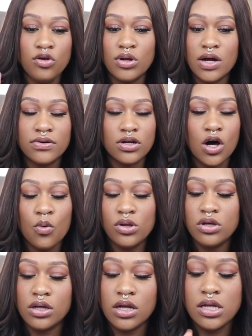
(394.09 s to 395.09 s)
You never know
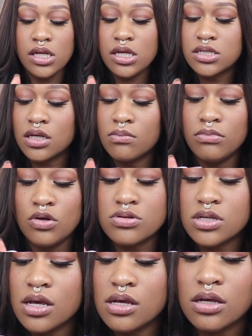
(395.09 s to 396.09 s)
when you're gonna need some
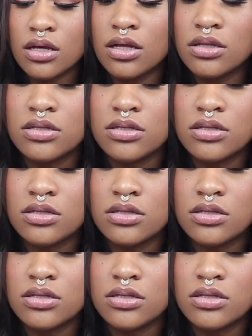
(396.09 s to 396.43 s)
music